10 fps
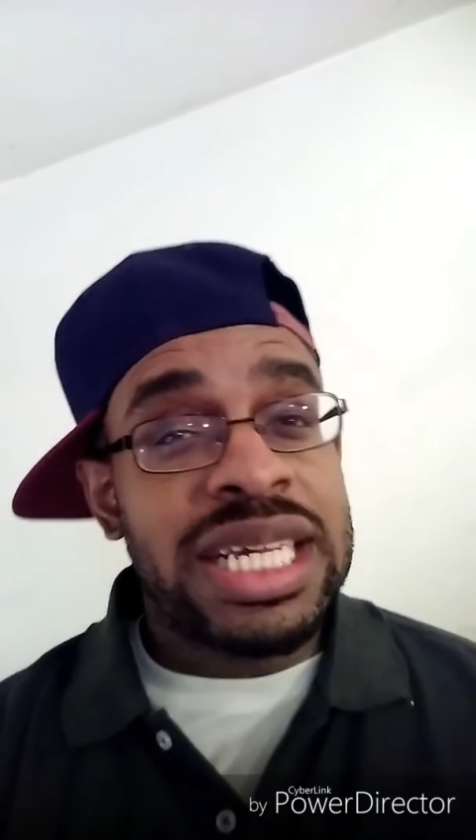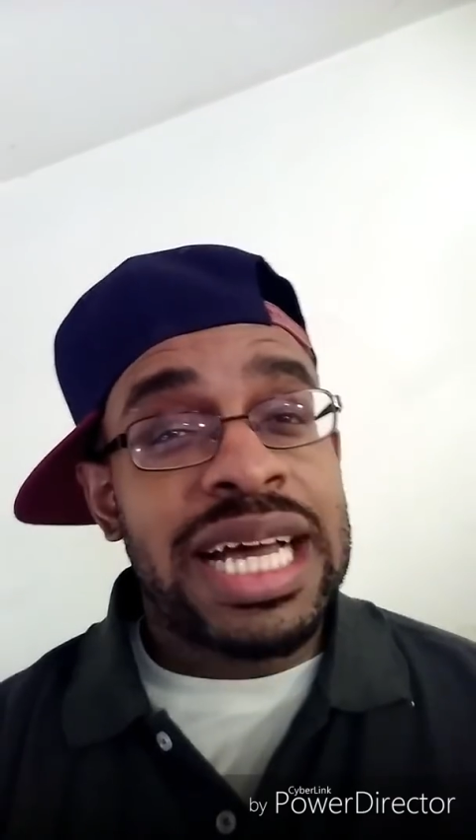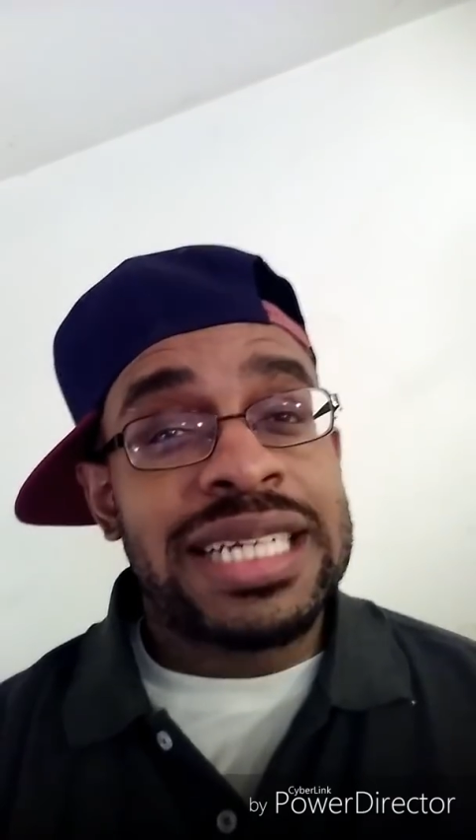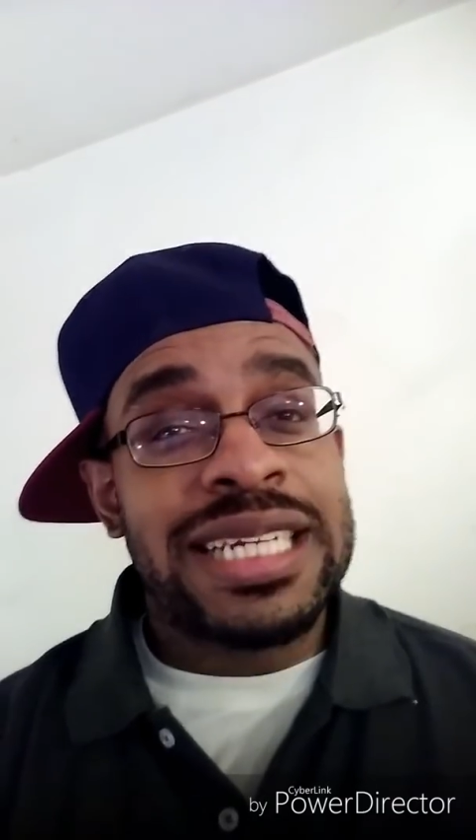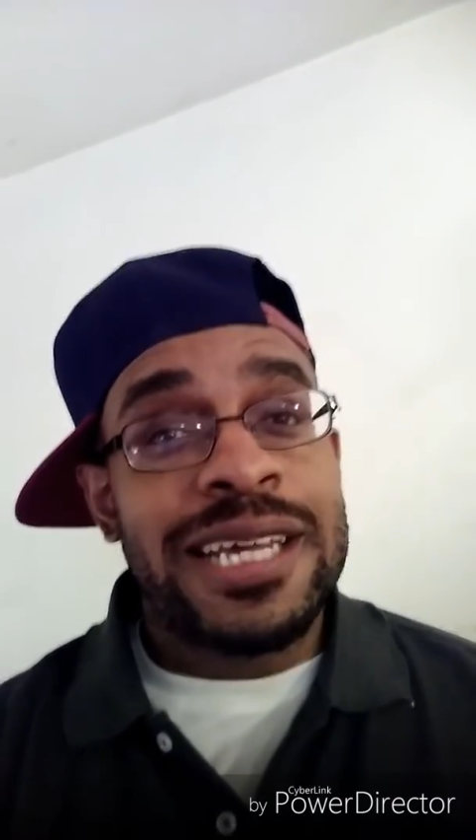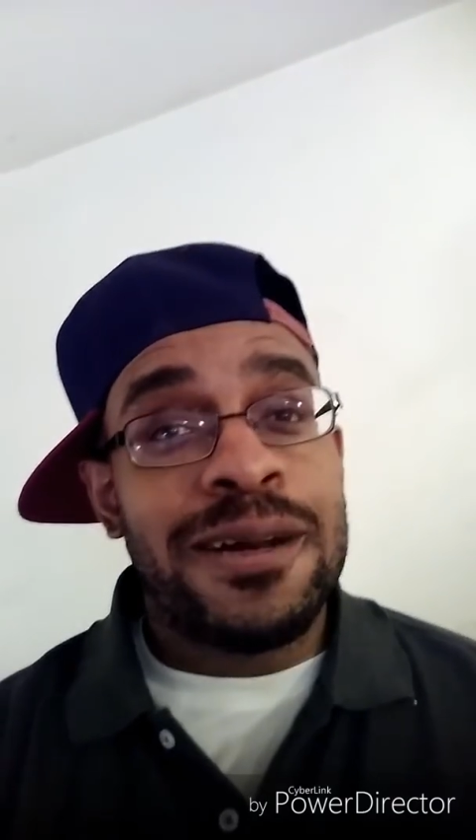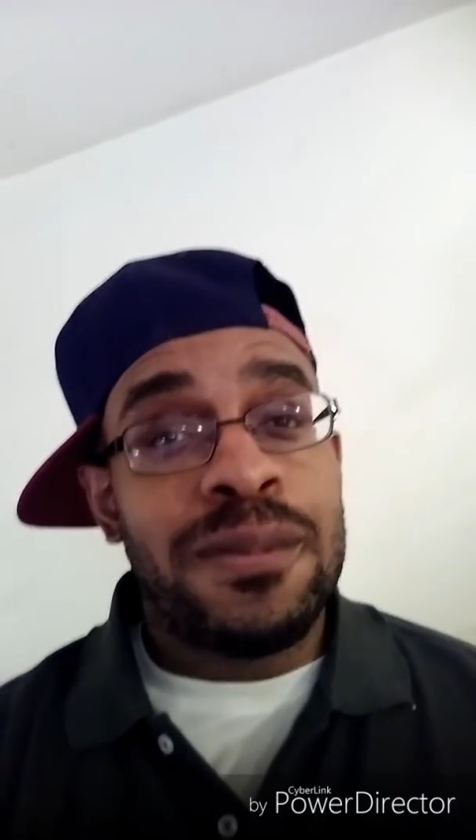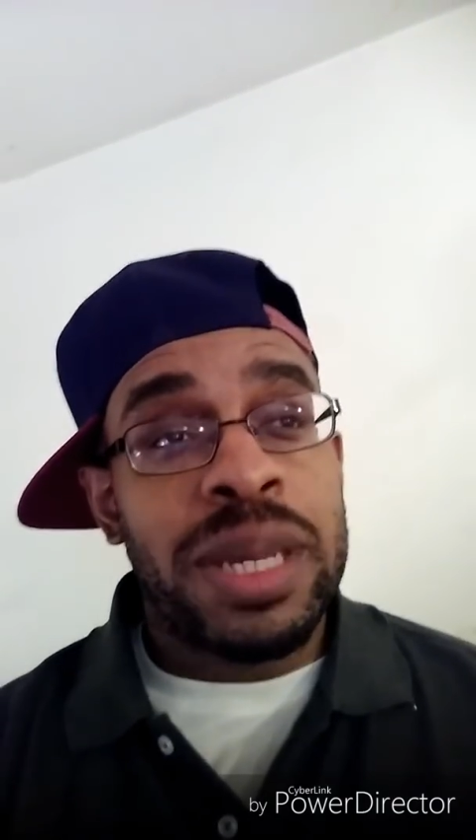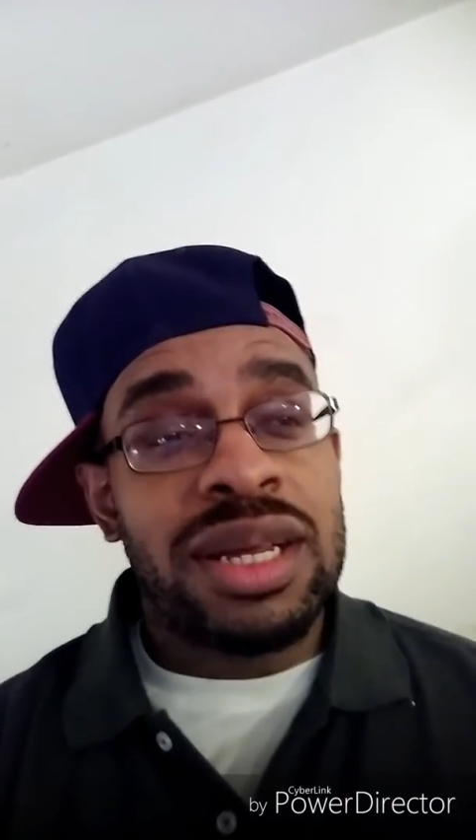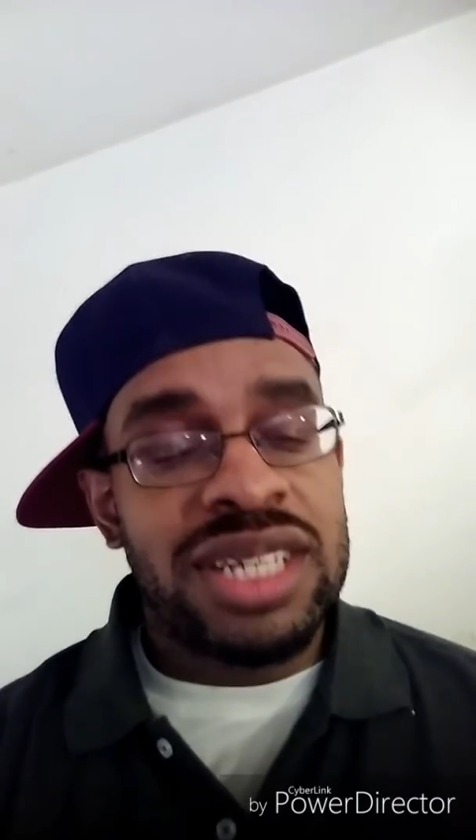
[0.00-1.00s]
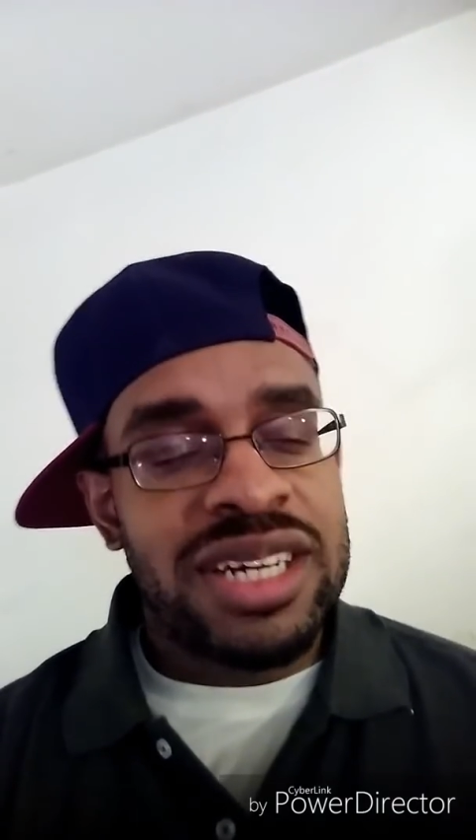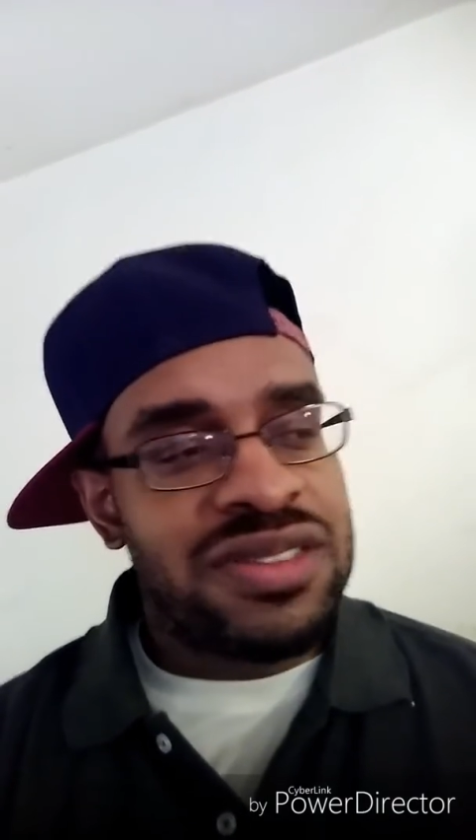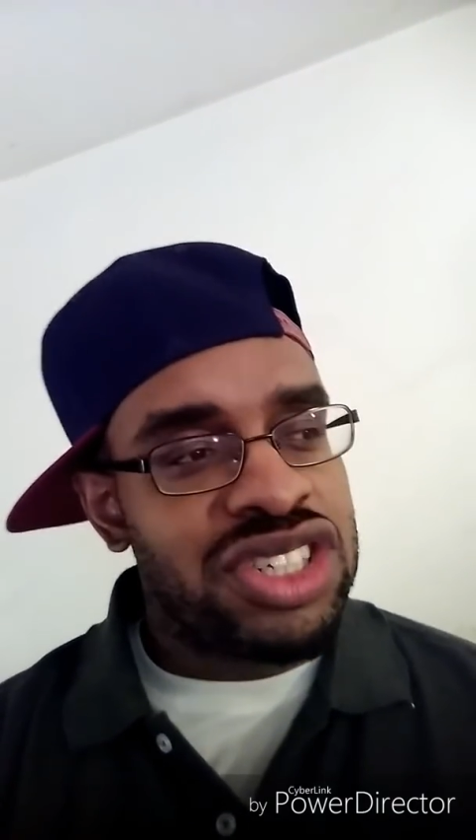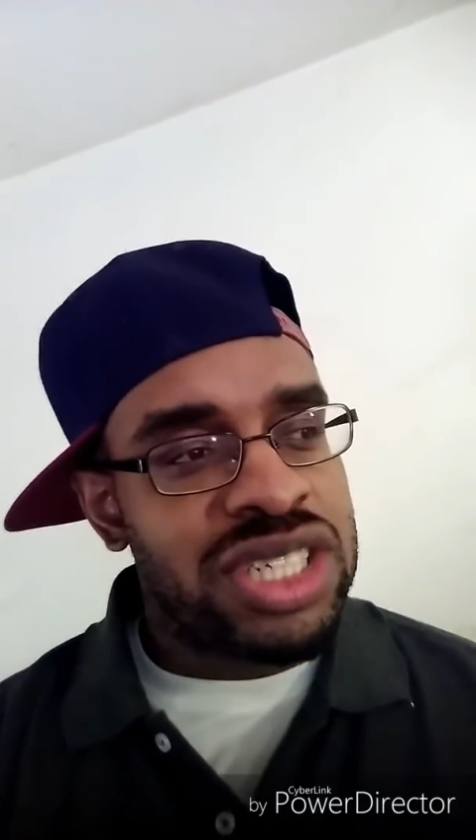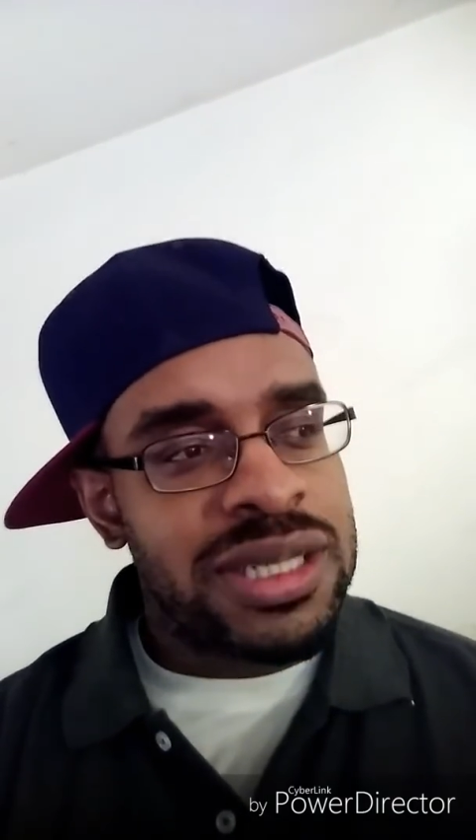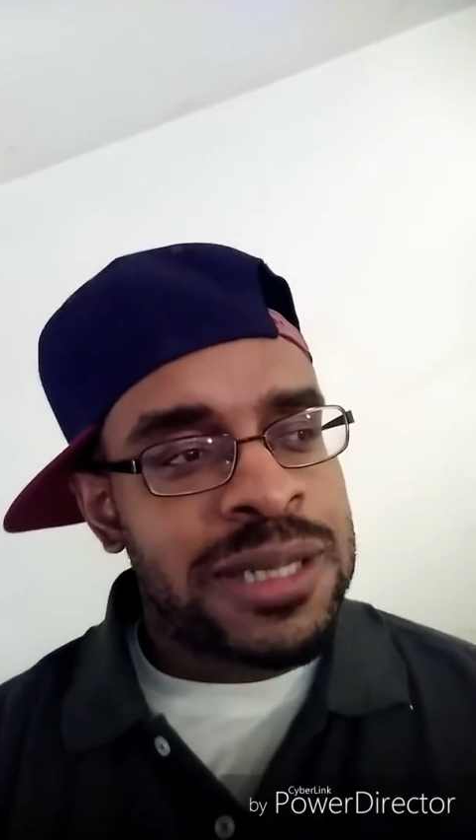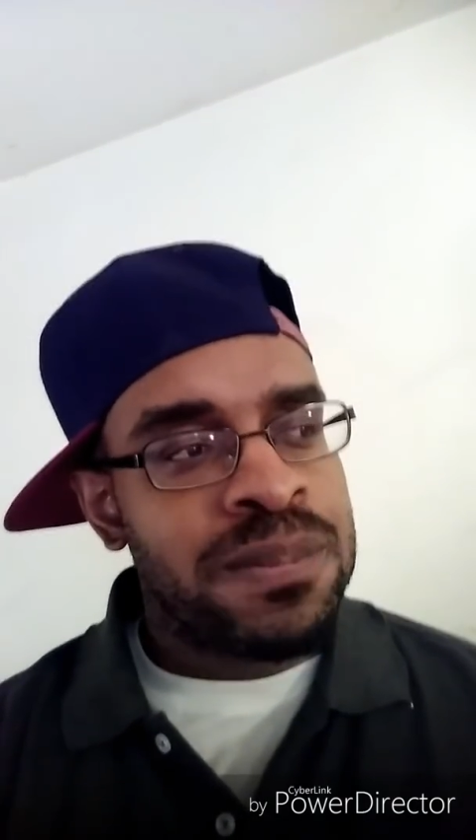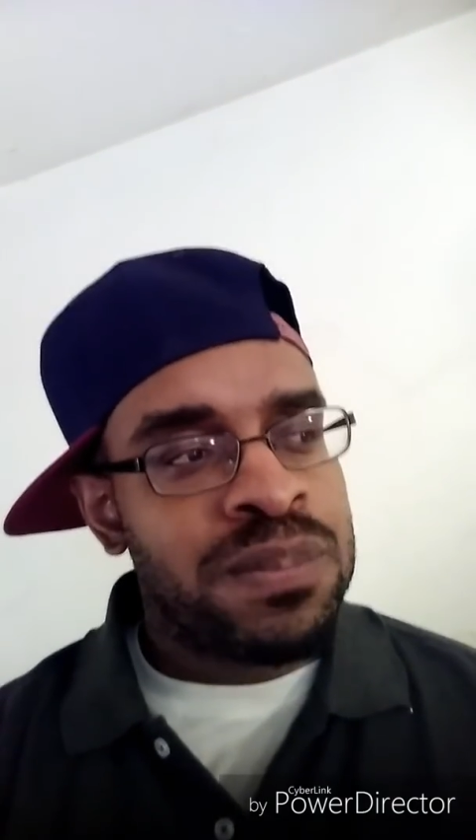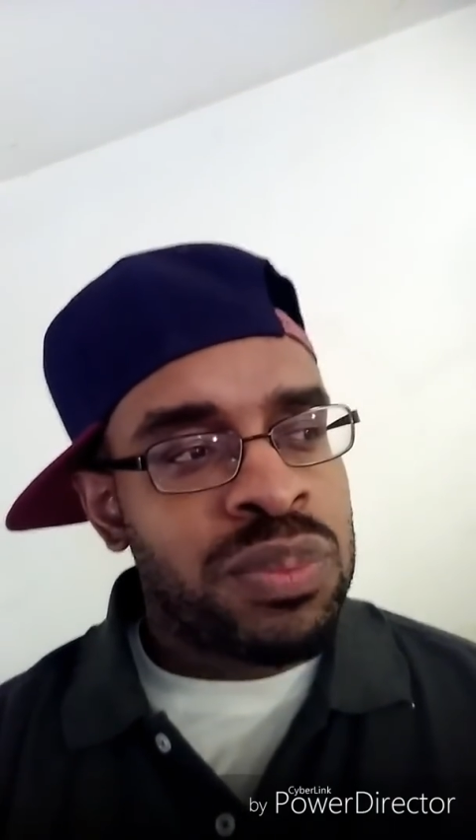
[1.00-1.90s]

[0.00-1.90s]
goddamn make a difference is,